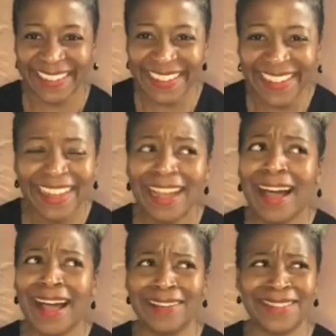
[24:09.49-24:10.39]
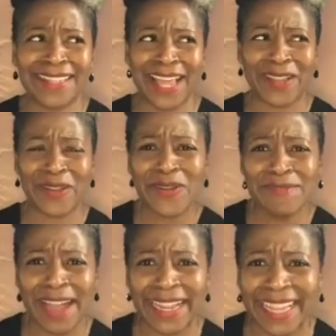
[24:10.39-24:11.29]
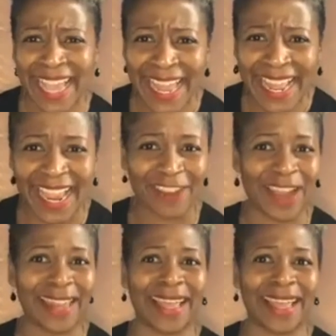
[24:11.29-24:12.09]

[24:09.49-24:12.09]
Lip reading: I was like, who am I kidding, right?